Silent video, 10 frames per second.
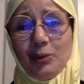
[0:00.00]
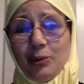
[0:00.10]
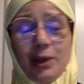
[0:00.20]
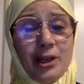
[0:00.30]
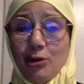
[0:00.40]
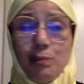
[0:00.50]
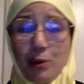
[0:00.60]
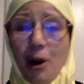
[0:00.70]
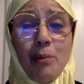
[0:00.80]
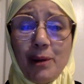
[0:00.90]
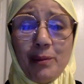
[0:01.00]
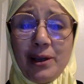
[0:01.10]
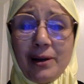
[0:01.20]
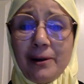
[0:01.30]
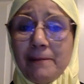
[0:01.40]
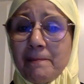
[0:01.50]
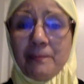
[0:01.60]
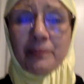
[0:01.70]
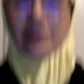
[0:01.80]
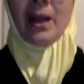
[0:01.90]
What is the problem here?
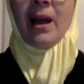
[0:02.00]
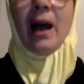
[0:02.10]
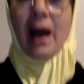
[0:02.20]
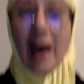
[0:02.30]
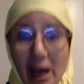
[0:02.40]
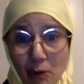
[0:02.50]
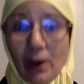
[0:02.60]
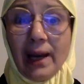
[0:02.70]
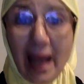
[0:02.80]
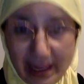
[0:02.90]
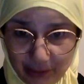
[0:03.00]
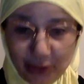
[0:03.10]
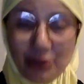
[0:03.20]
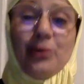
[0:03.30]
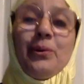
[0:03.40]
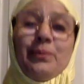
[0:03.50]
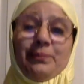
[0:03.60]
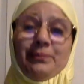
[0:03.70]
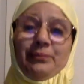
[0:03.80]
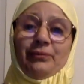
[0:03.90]
I will answer.
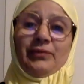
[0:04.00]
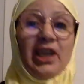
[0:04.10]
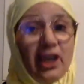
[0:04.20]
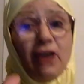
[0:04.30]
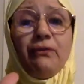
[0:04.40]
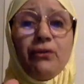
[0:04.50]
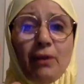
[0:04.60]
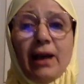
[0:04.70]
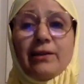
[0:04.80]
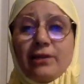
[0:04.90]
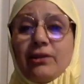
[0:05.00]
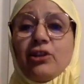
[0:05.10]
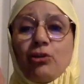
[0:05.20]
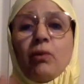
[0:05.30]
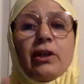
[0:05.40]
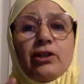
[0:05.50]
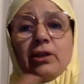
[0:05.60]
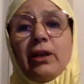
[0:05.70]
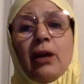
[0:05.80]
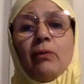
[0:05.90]
If you ask this
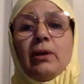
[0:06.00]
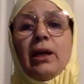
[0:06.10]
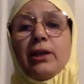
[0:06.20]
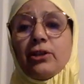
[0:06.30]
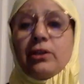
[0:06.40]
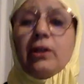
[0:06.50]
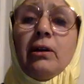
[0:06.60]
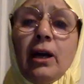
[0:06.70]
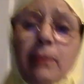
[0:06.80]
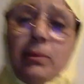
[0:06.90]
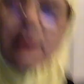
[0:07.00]
question, I will answer. I'm